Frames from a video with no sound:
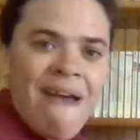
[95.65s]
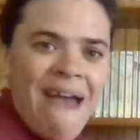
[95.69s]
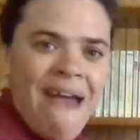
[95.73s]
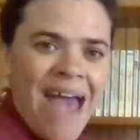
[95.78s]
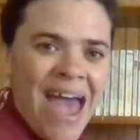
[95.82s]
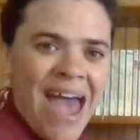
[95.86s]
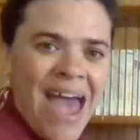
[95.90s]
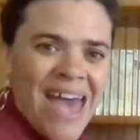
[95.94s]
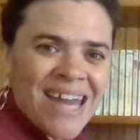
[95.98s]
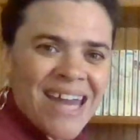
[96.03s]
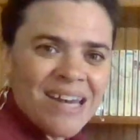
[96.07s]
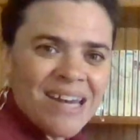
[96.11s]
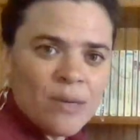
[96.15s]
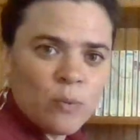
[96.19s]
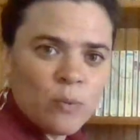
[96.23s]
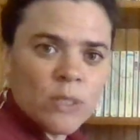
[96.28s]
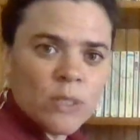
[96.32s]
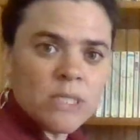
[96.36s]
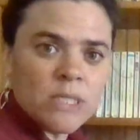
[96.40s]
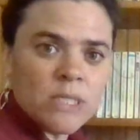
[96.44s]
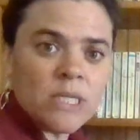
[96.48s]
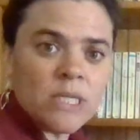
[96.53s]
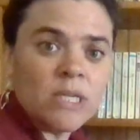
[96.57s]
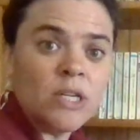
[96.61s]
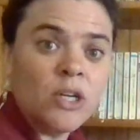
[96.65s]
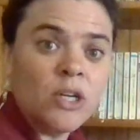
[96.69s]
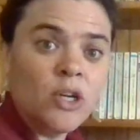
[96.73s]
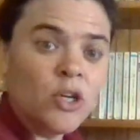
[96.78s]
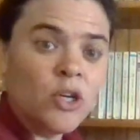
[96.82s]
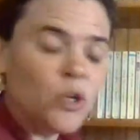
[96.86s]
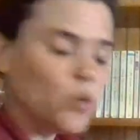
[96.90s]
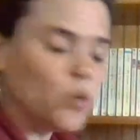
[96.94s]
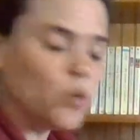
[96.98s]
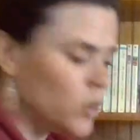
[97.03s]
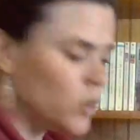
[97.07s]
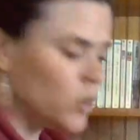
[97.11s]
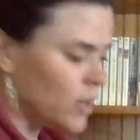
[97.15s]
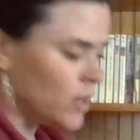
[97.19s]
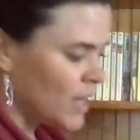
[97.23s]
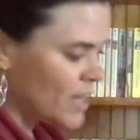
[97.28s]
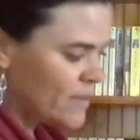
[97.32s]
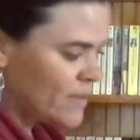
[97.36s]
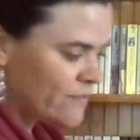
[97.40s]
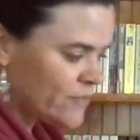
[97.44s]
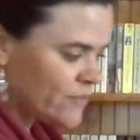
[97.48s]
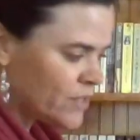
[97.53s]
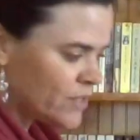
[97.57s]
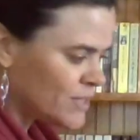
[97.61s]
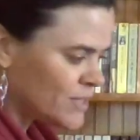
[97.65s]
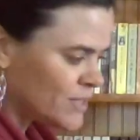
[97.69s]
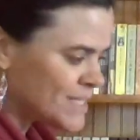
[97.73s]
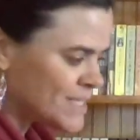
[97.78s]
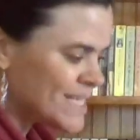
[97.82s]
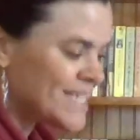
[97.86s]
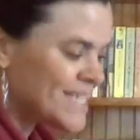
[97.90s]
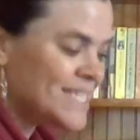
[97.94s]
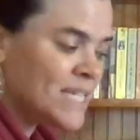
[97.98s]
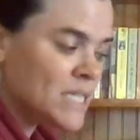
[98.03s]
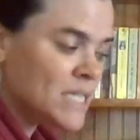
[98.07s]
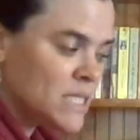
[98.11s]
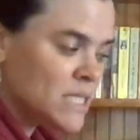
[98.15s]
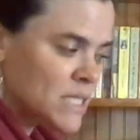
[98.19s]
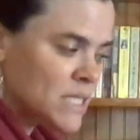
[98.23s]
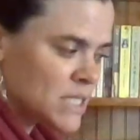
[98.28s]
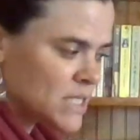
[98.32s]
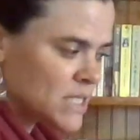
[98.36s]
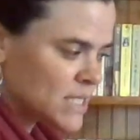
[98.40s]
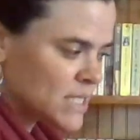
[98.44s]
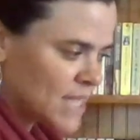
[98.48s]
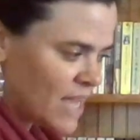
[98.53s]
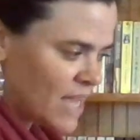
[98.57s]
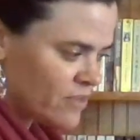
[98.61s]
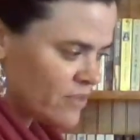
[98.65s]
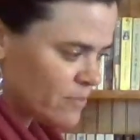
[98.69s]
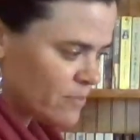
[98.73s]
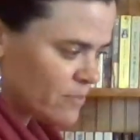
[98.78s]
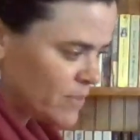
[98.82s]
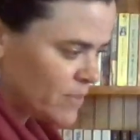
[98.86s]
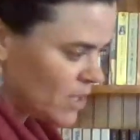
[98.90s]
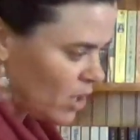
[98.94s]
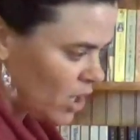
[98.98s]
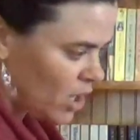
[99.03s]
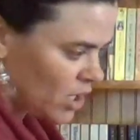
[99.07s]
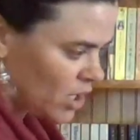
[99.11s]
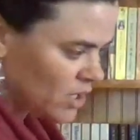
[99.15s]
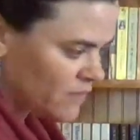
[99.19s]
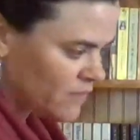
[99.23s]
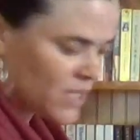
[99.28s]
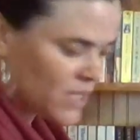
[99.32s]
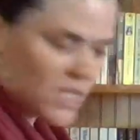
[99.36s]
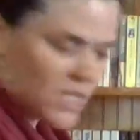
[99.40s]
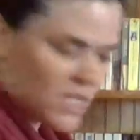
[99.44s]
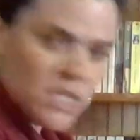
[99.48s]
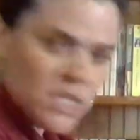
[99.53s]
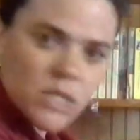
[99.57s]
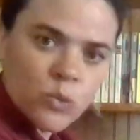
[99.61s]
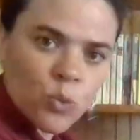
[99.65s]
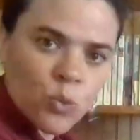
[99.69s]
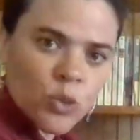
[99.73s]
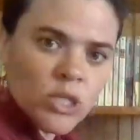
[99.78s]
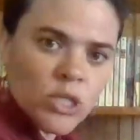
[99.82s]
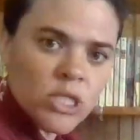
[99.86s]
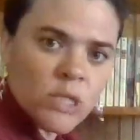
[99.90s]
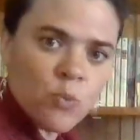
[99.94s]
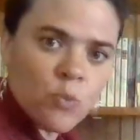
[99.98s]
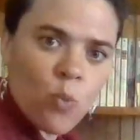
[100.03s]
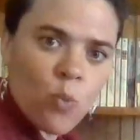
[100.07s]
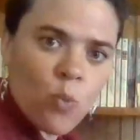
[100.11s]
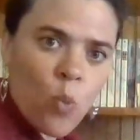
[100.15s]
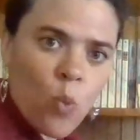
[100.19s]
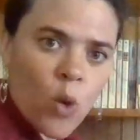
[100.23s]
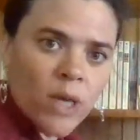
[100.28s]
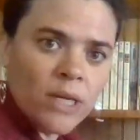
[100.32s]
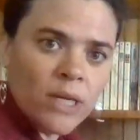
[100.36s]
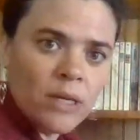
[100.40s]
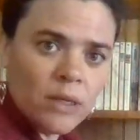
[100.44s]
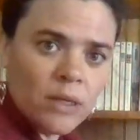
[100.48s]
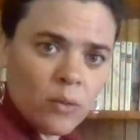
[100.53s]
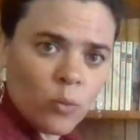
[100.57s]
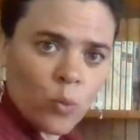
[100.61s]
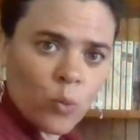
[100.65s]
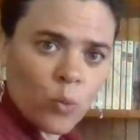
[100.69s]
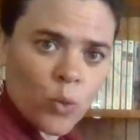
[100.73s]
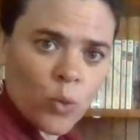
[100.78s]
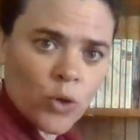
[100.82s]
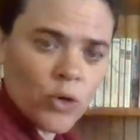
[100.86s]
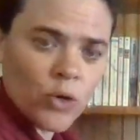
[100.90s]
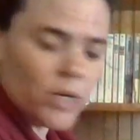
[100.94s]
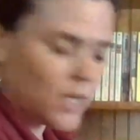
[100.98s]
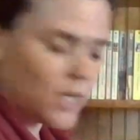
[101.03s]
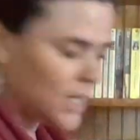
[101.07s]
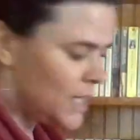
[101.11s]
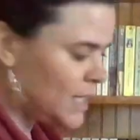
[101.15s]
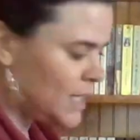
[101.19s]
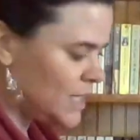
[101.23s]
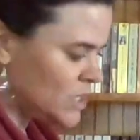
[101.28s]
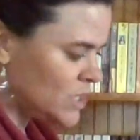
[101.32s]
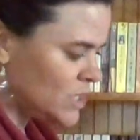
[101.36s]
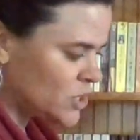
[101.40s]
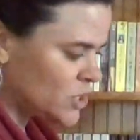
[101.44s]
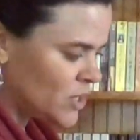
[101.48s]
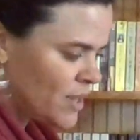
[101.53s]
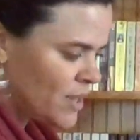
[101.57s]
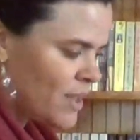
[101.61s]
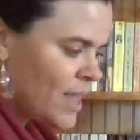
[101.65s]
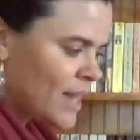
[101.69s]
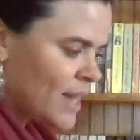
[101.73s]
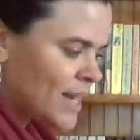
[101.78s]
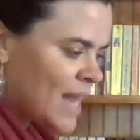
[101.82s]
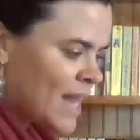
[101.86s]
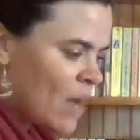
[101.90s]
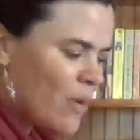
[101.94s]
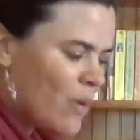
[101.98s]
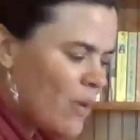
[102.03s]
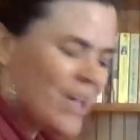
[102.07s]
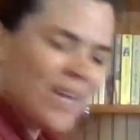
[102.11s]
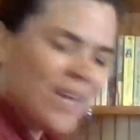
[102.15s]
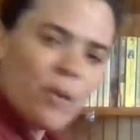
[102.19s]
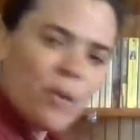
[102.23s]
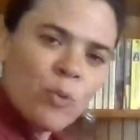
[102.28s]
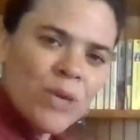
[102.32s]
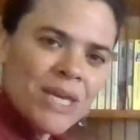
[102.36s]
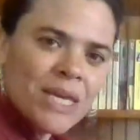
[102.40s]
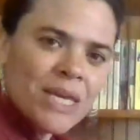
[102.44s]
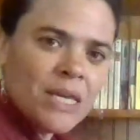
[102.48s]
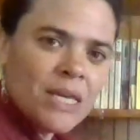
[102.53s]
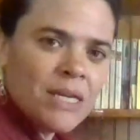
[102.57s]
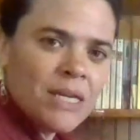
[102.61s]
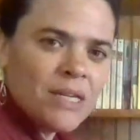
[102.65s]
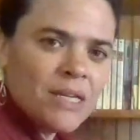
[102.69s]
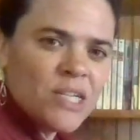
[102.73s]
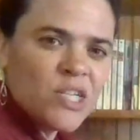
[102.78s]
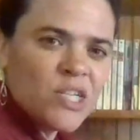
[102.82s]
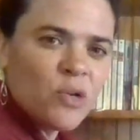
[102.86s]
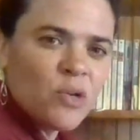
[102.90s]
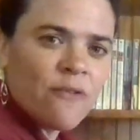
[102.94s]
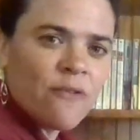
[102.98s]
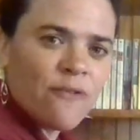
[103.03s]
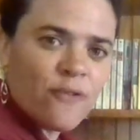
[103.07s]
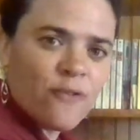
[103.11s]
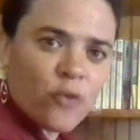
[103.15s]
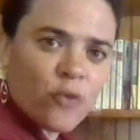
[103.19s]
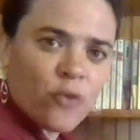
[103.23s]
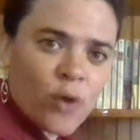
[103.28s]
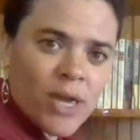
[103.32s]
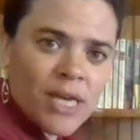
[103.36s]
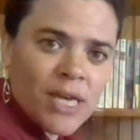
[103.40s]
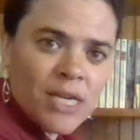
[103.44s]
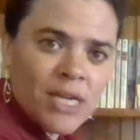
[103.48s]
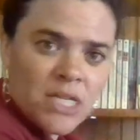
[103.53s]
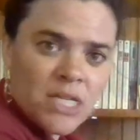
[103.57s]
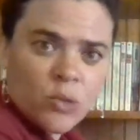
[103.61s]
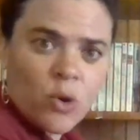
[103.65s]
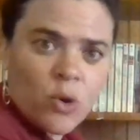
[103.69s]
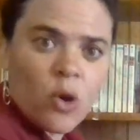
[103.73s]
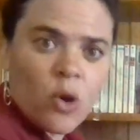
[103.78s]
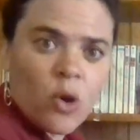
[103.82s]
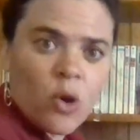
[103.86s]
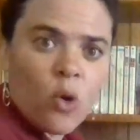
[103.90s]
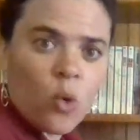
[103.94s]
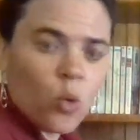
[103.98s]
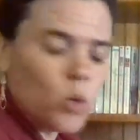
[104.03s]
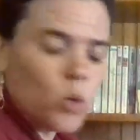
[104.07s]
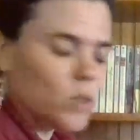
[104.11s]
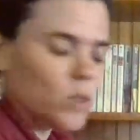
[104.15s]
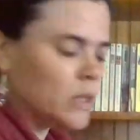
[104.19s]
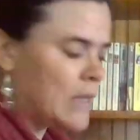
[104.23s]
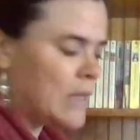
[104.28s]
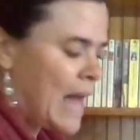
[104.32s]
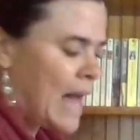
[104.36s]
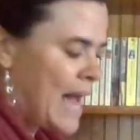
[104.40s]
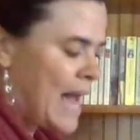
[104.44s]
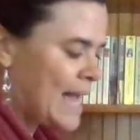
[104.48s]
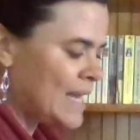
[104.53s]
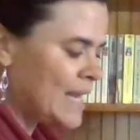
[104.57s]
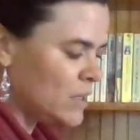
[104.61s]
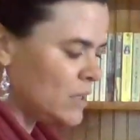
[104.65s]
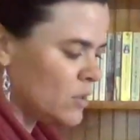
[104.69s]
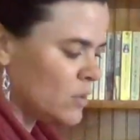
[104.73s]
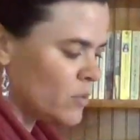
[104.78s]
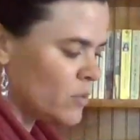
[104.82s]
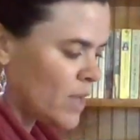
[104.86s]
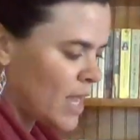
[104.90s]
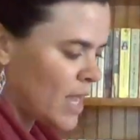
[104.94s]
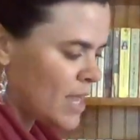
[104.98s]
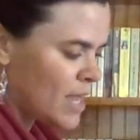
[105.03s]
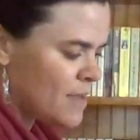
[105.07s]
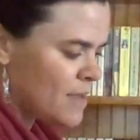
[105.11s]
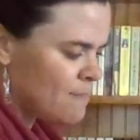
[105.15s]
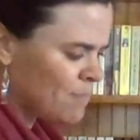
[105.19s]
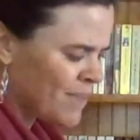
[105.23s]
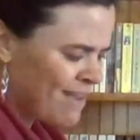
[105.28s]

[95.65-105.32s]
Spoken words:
N was new life. Notice it doesn't just have to be all of these. We're just one word each. Now we can get into a phrase or a whole line, okay?